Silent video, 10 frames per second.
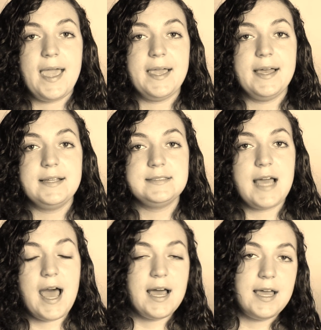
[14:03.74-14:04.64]
and
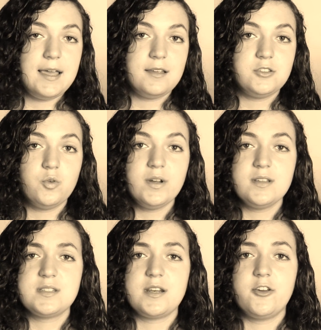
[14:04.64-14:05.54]
I joined
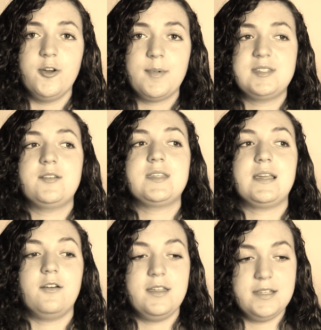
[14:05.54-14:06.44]
the study group because I was
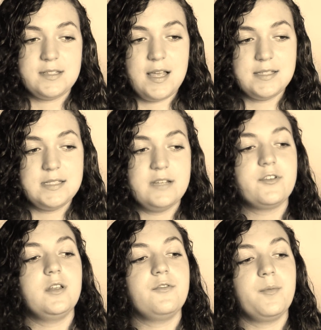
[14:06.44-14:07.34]
like, okay, this class is
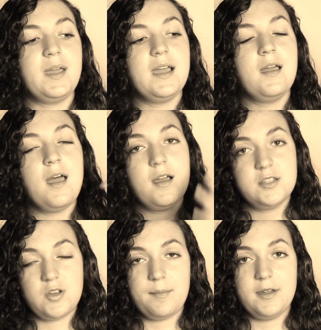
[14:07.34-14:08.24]
difficult for me,
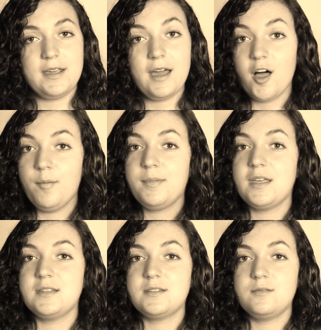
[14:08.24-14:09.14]
so I'm gonna get help,
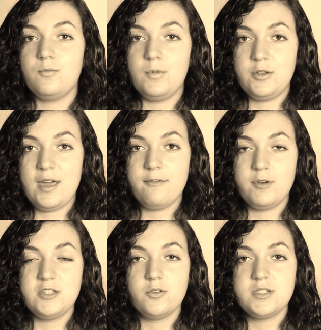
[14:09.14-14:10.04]
because when you have
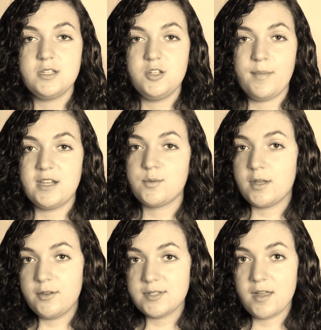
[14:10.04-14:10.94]
resources you might as
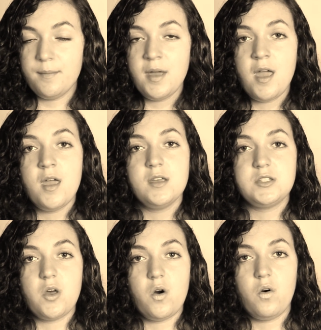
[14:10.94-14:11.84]
well use them.
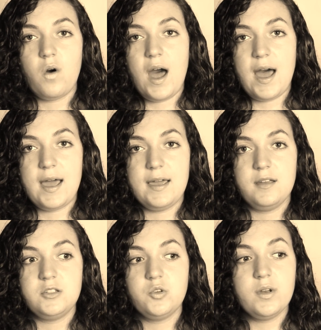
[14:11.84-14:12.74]
So
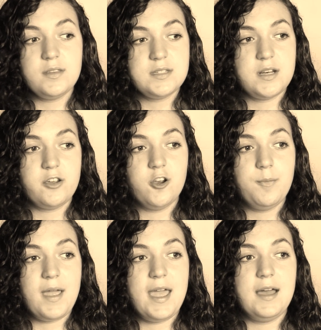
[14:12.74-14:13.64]
I joined the study
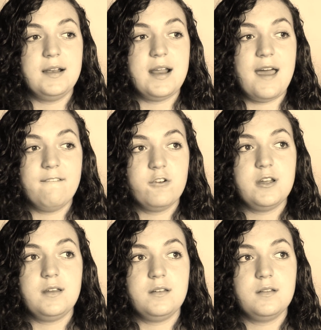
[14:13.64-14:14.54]
group, and
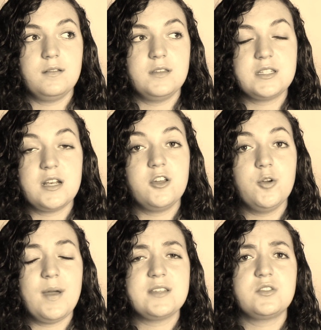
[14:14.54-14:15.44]
the study
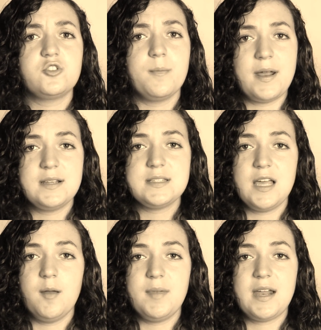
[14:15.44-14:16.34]
group has tremendously
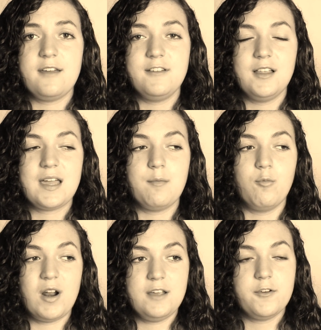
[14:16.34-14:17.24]
helped me, and I feel like I'm
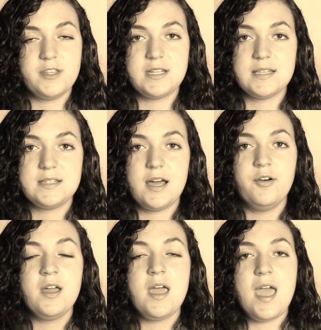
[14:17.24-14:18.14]
ready for the test
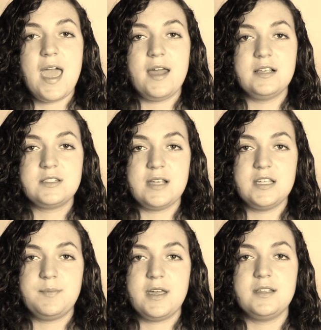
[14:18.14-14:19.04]
now, and it's
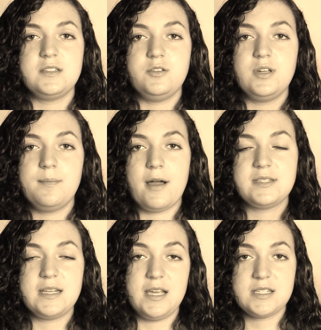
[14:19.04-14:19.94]
nice because you get to
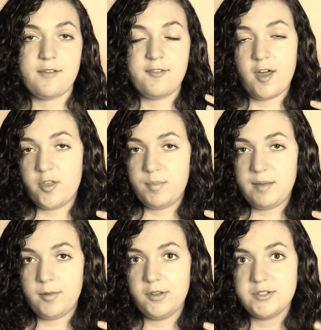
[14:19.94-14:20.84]
bounce ideas off of other
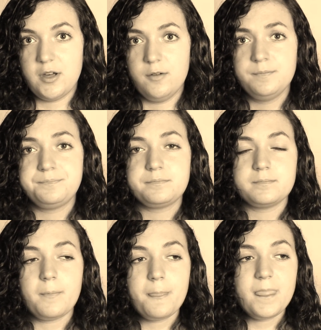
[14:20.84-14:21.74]
people. So
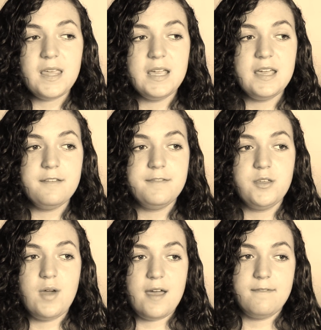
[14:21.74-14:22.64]
if
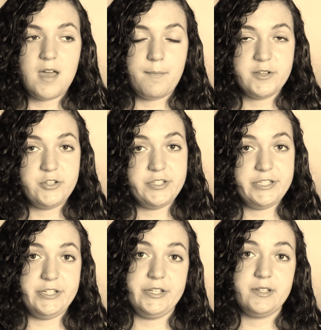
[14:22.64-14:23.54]
you have the
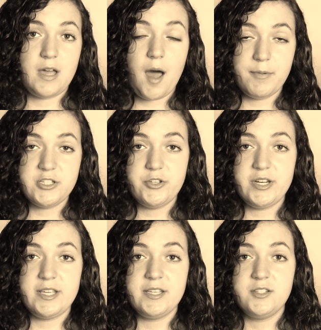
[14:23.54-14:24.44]

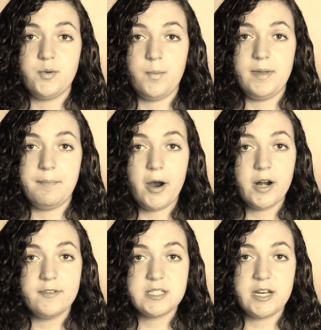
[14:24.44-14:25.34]
opportunity to be
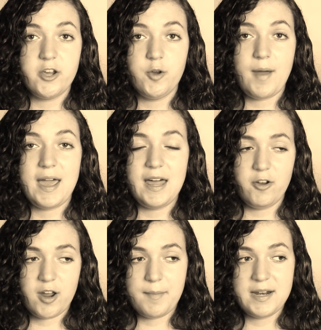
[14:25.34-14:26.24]
part of a study group, I highly
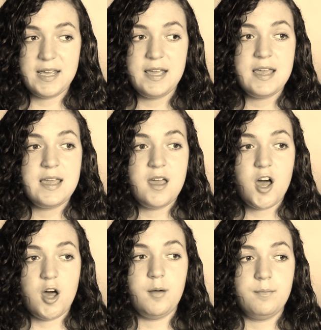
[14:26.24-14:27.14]
recommend it.
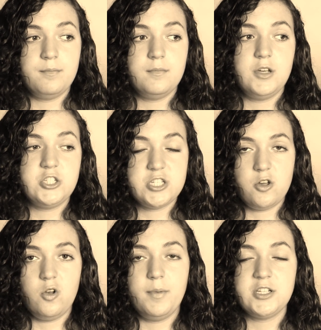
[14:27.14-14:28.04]
It's just a
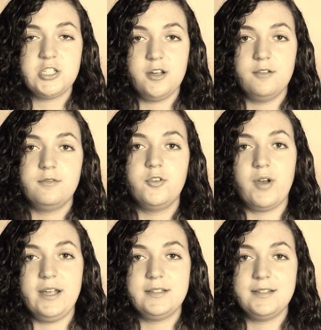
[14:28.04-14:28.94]
whole bunch of
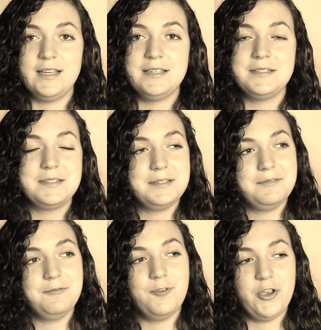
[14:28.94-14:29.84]
greatness
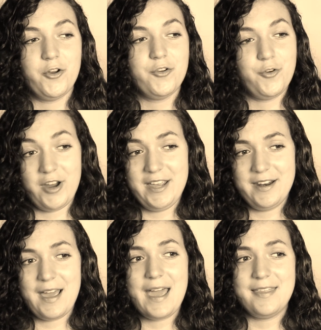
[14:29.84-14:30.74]
for your
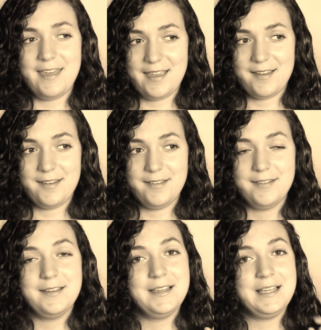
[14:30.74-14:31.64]
grade, I think.
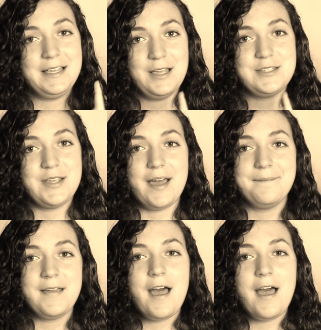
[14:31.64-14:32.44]
So yeah,